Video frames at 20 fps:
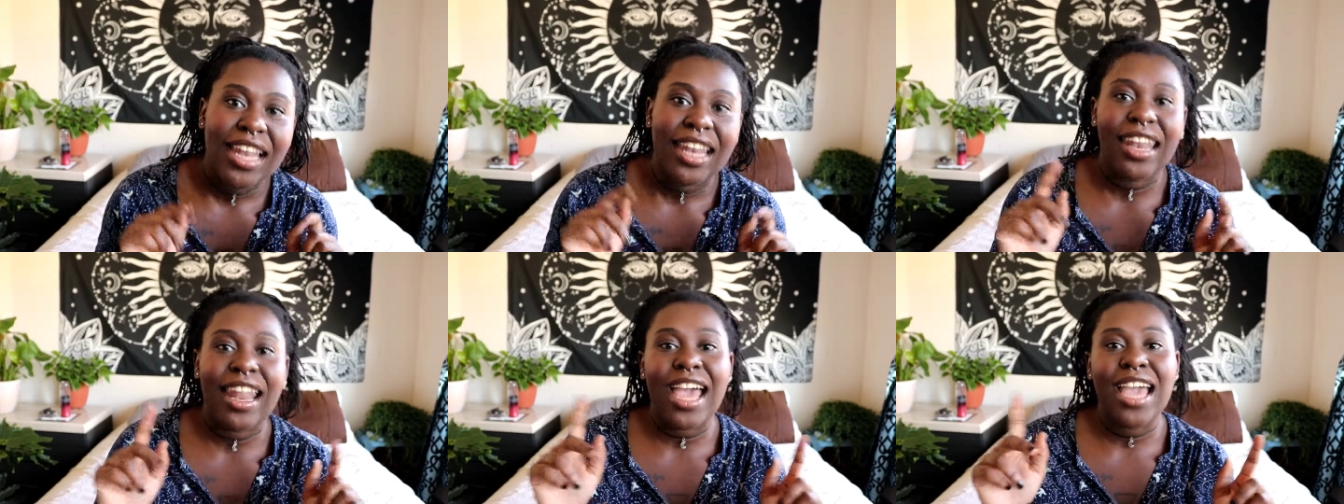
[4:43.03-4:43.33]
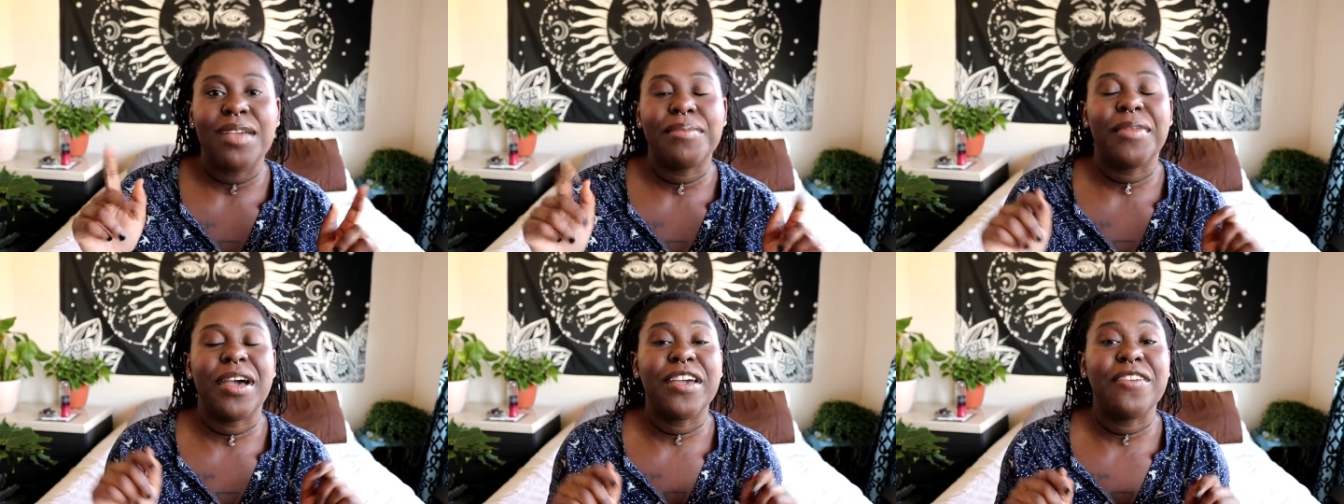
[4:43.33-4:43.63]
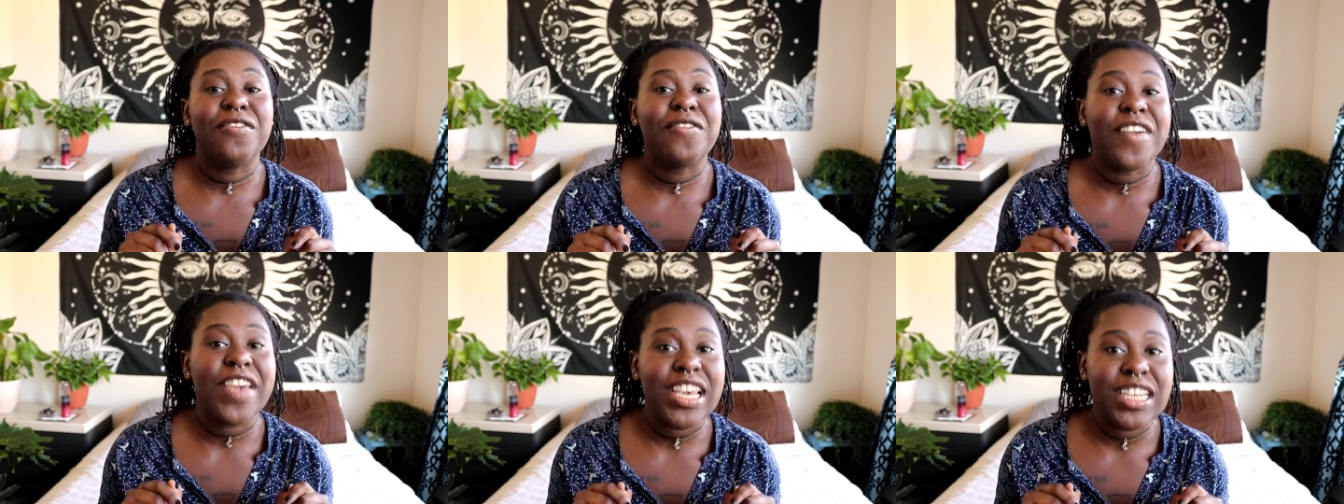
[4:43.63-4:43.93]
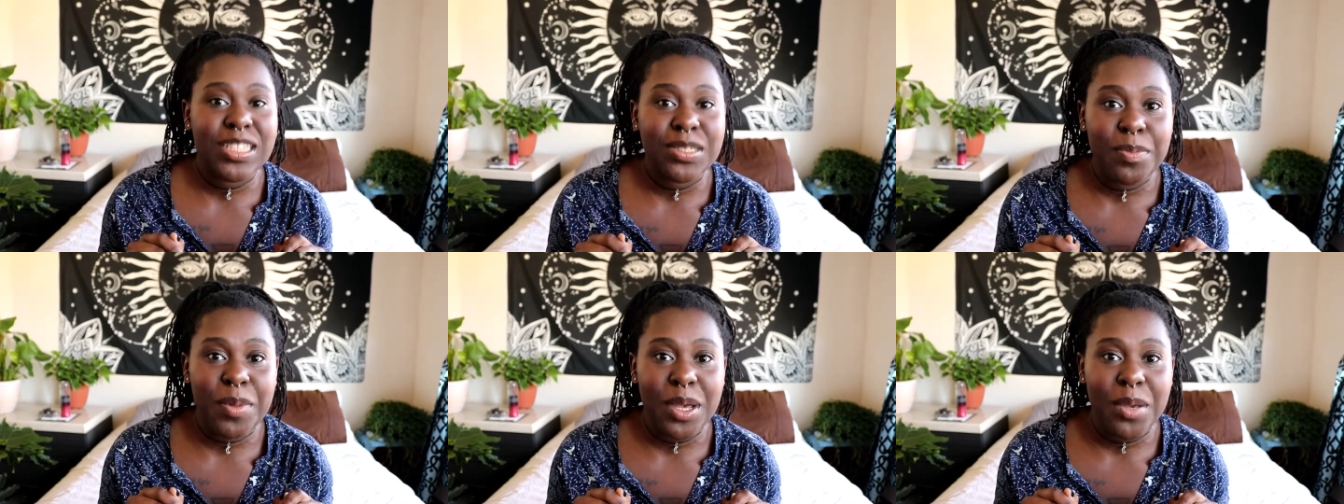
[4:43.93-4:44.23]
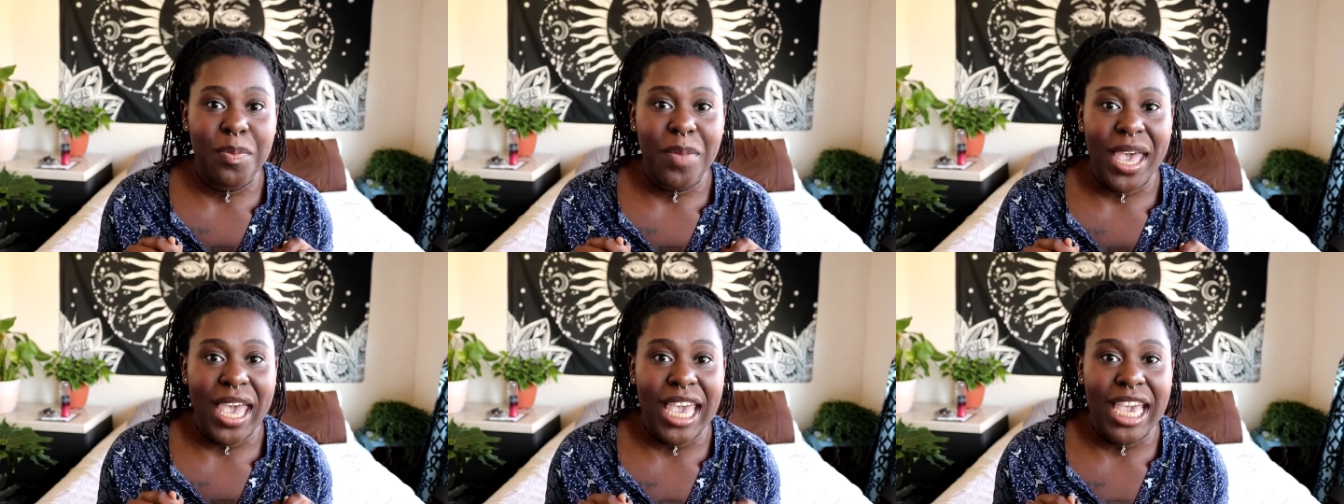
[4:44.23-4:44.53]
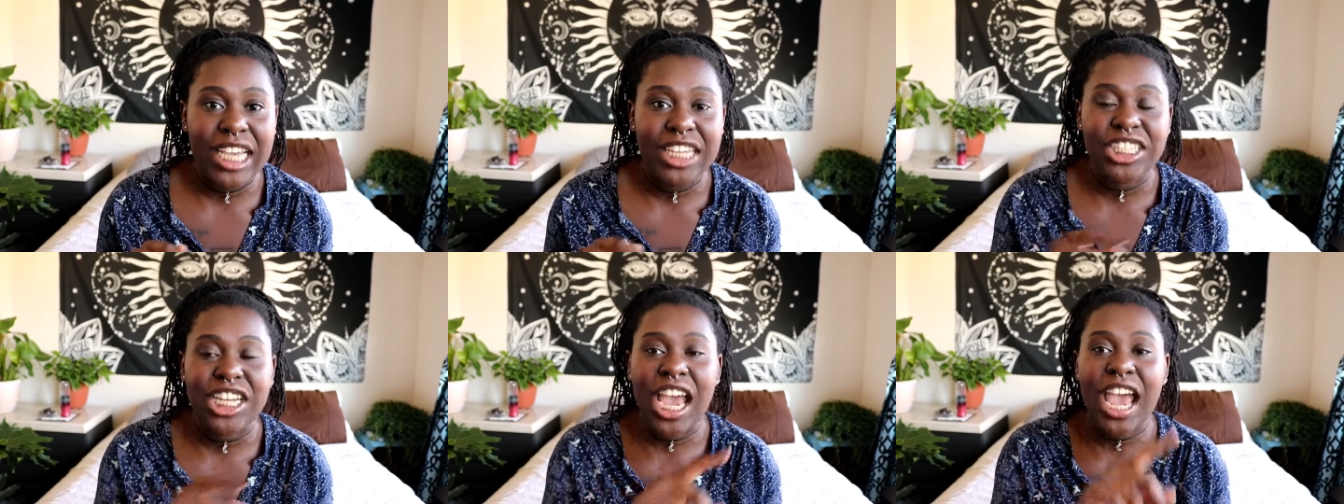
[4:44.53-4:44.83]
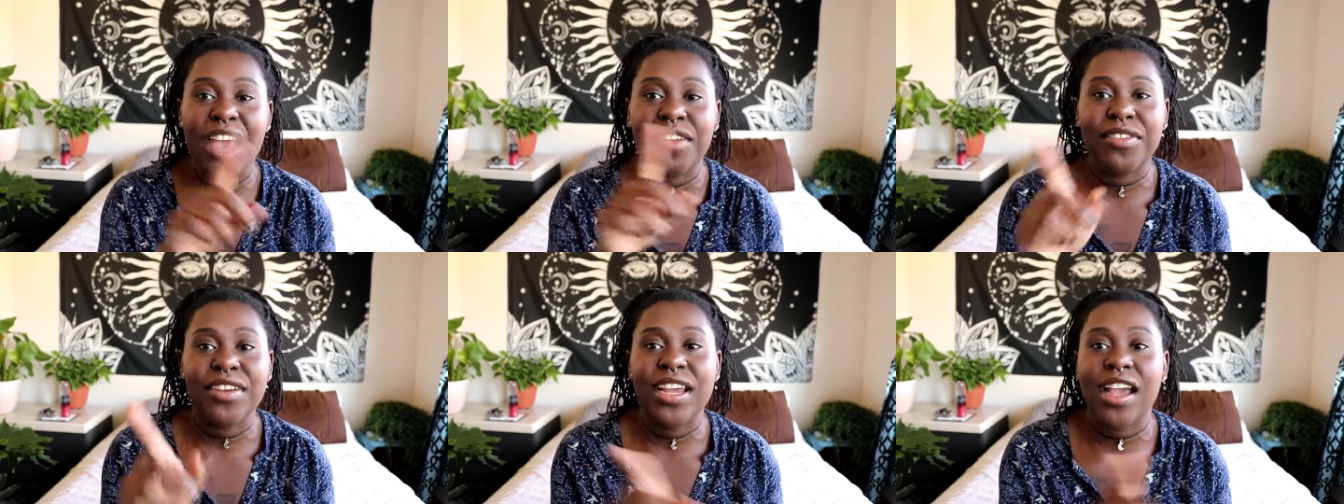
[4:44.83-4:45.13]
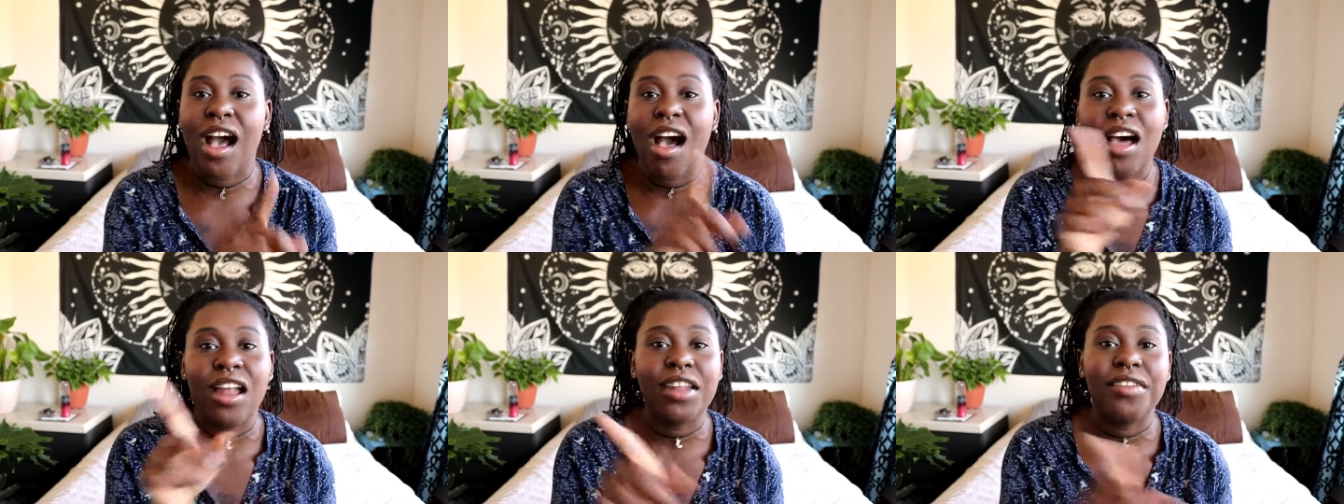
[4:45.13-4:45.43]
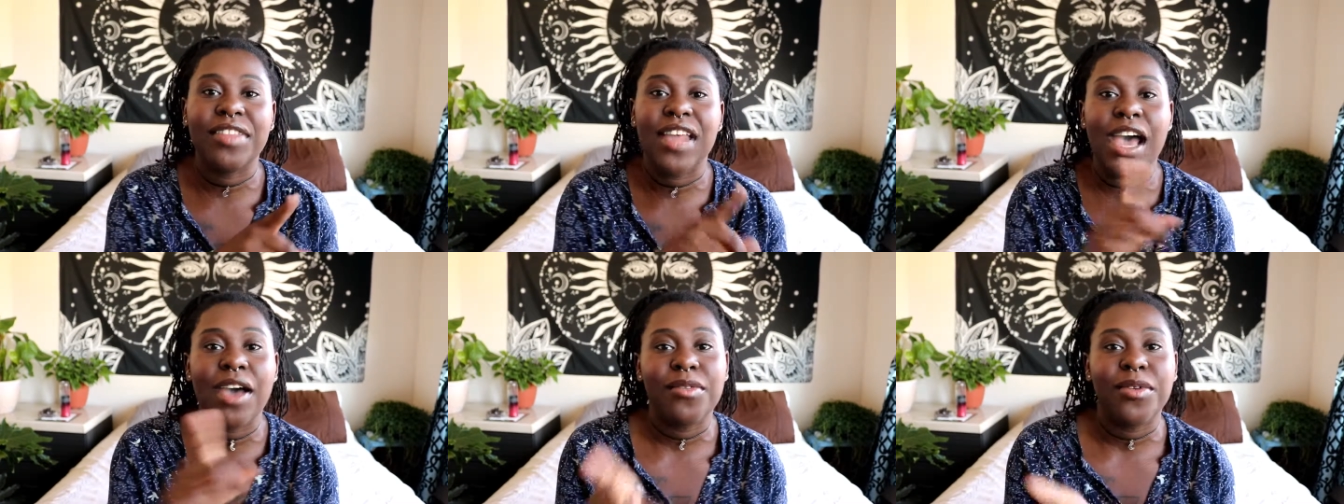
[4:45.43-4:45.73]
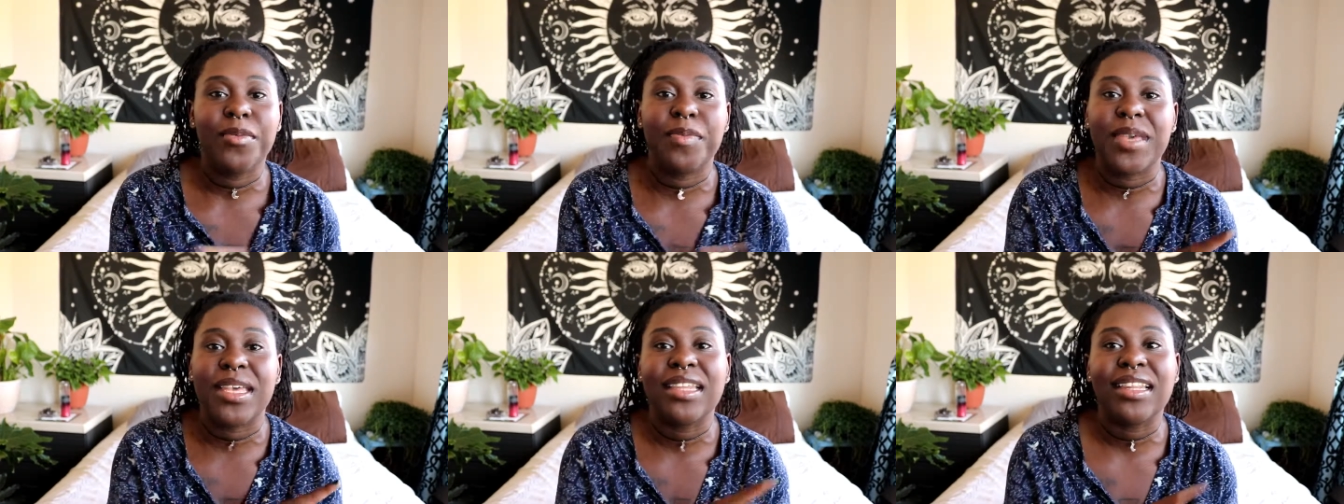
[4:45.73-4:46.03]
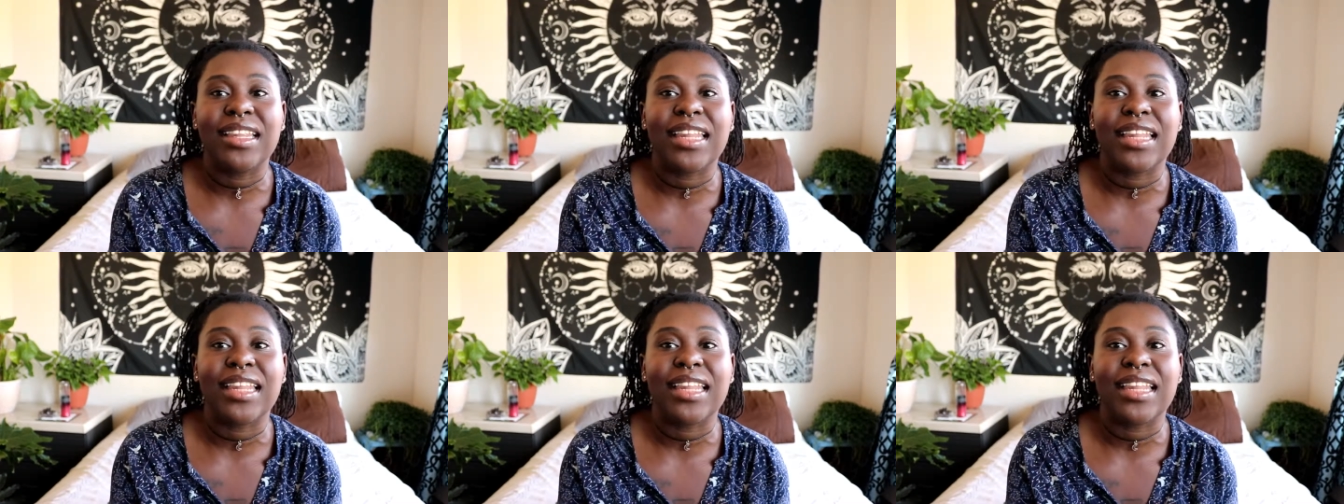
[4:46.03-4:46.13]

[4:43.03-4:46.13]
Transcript: like my Facebook page, every all of that will be